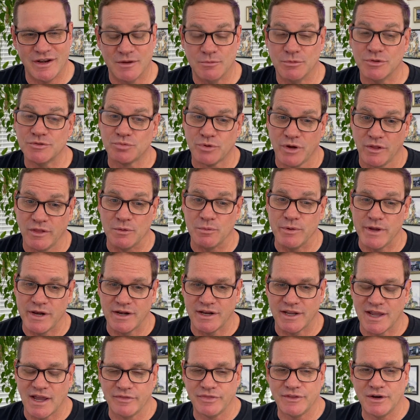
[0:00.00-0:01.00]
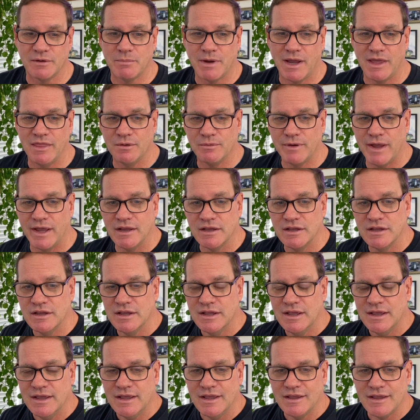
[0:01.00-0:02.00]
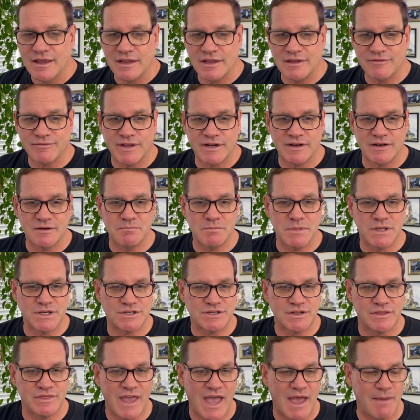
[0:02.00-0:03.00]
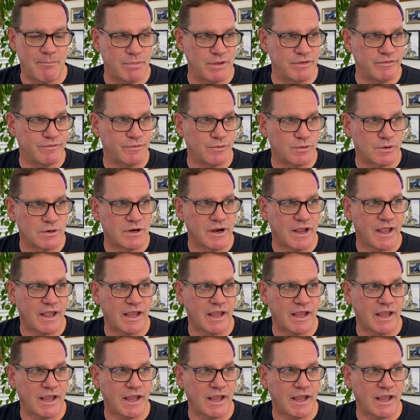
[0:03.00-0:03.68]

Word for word: It was really windy out there, by the way if I didn't mention that before.